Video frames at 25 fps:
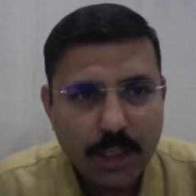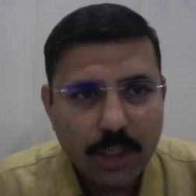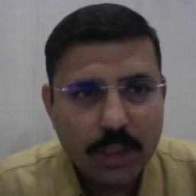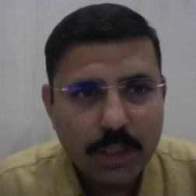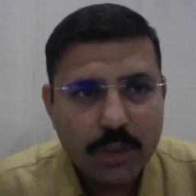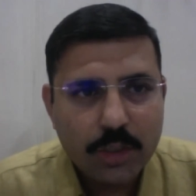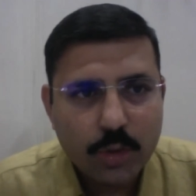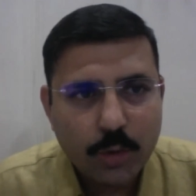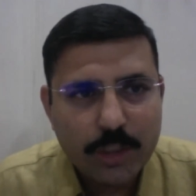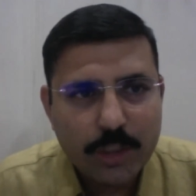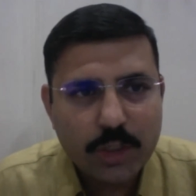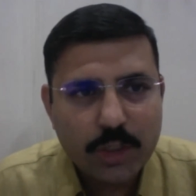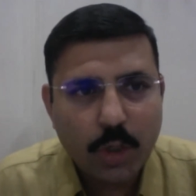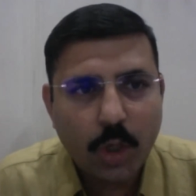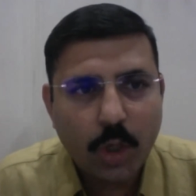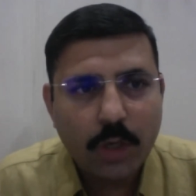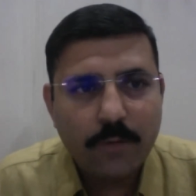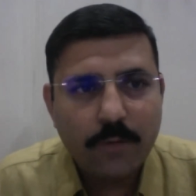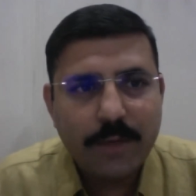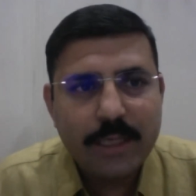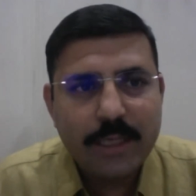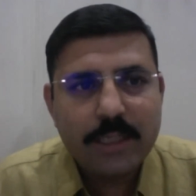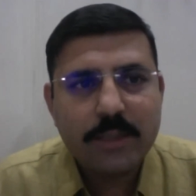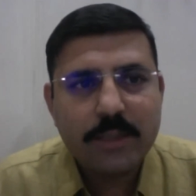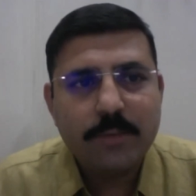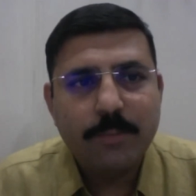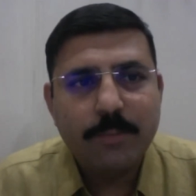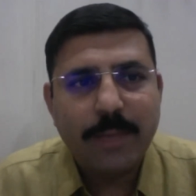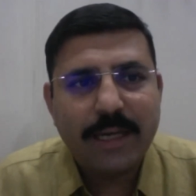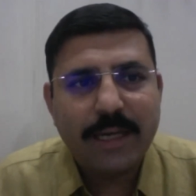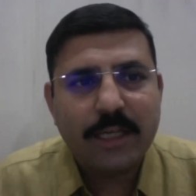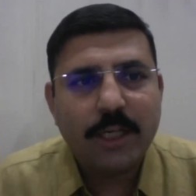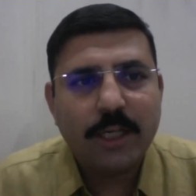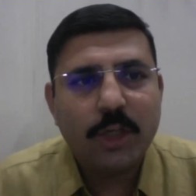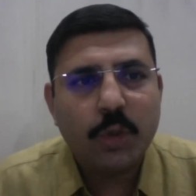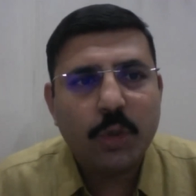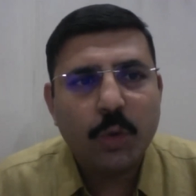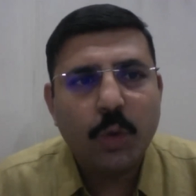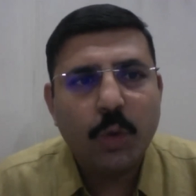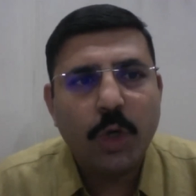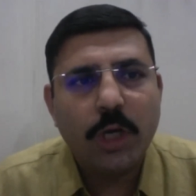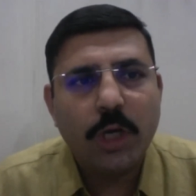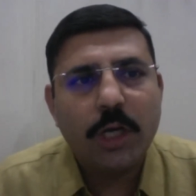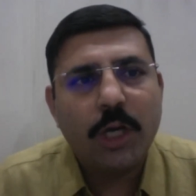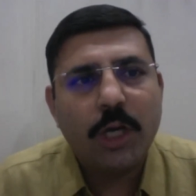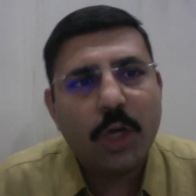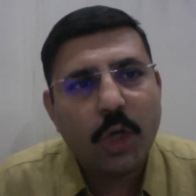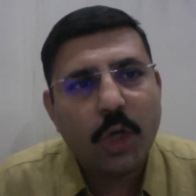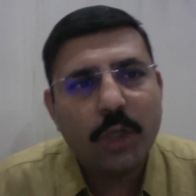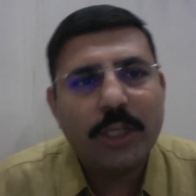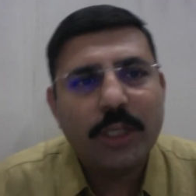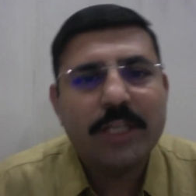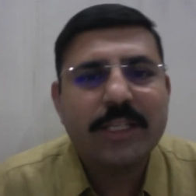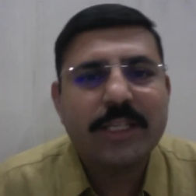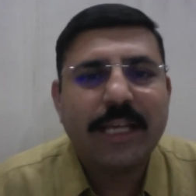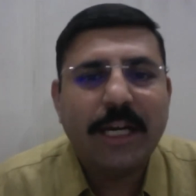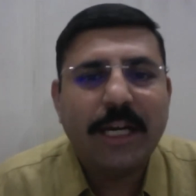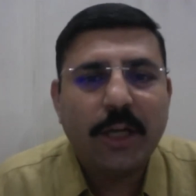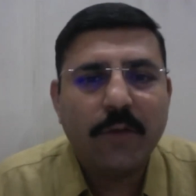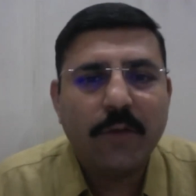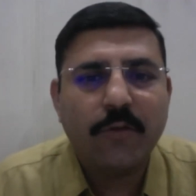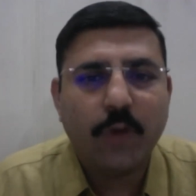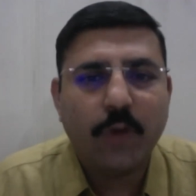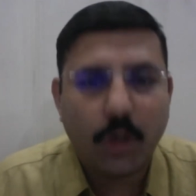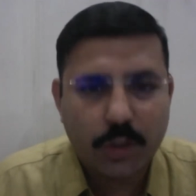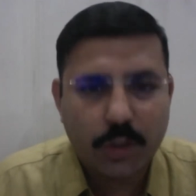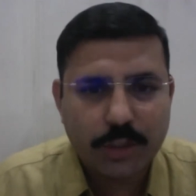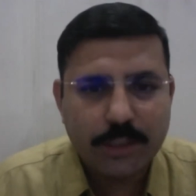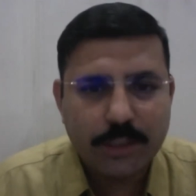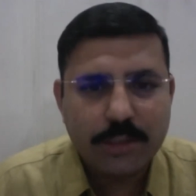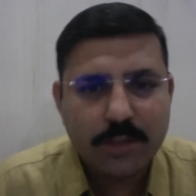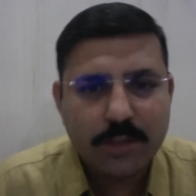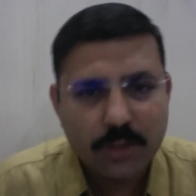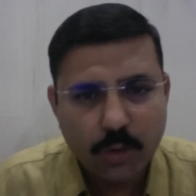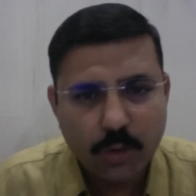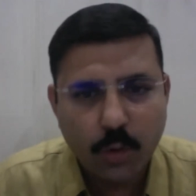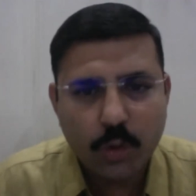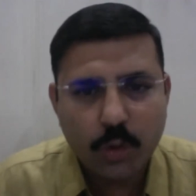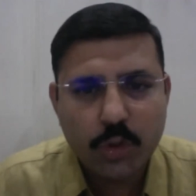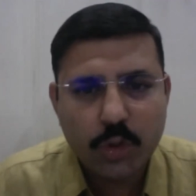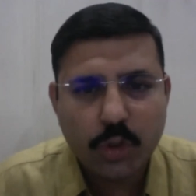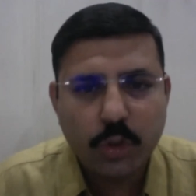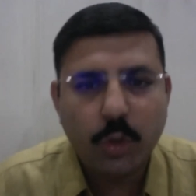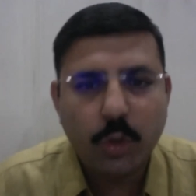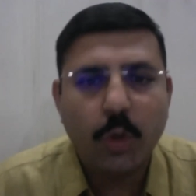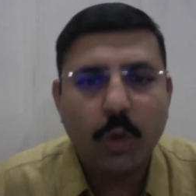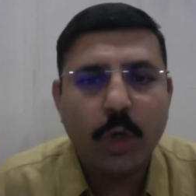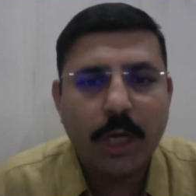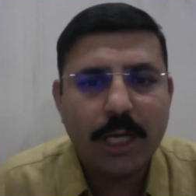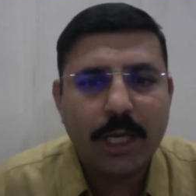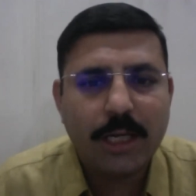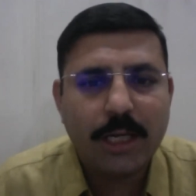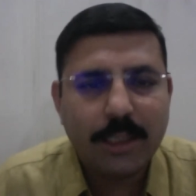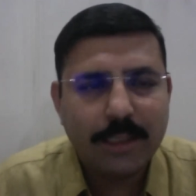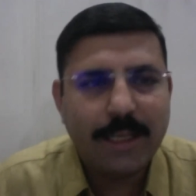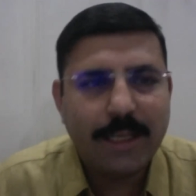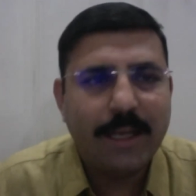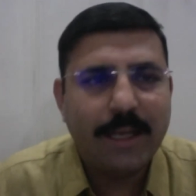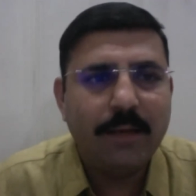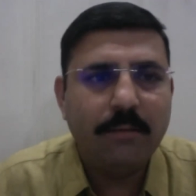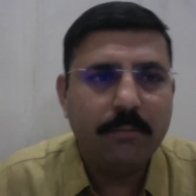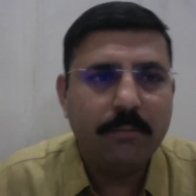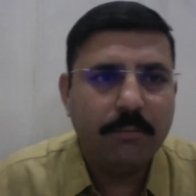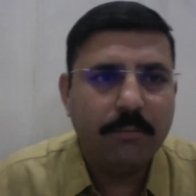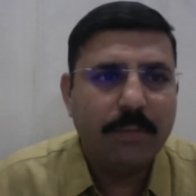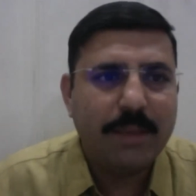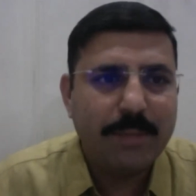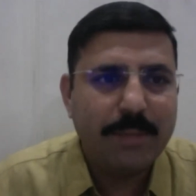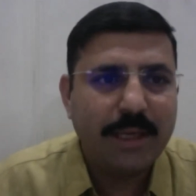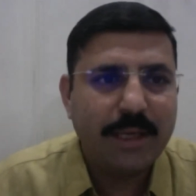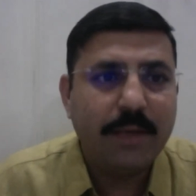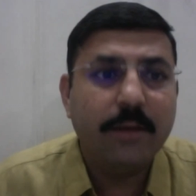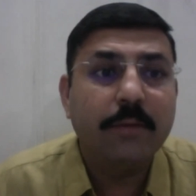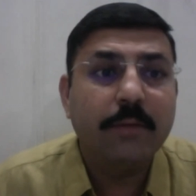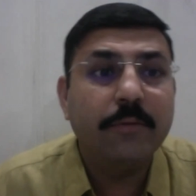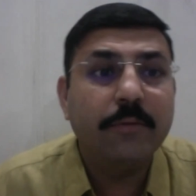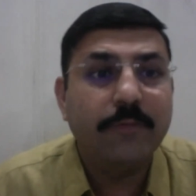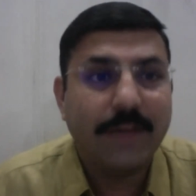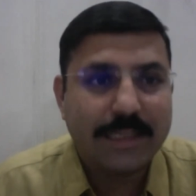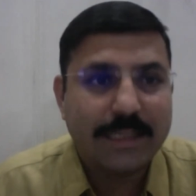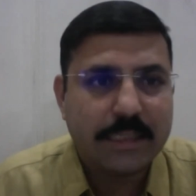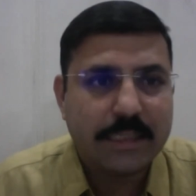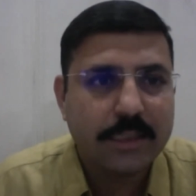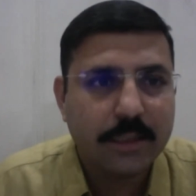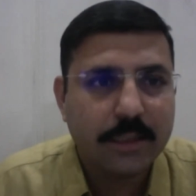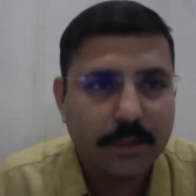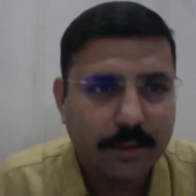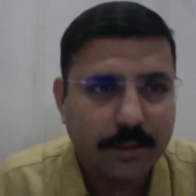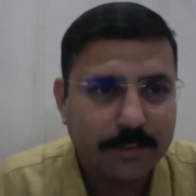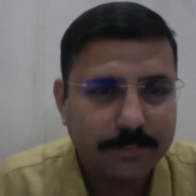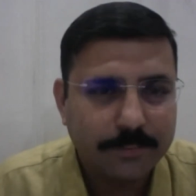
So it's always better to err on the side of cautions, go slower than maybe faster.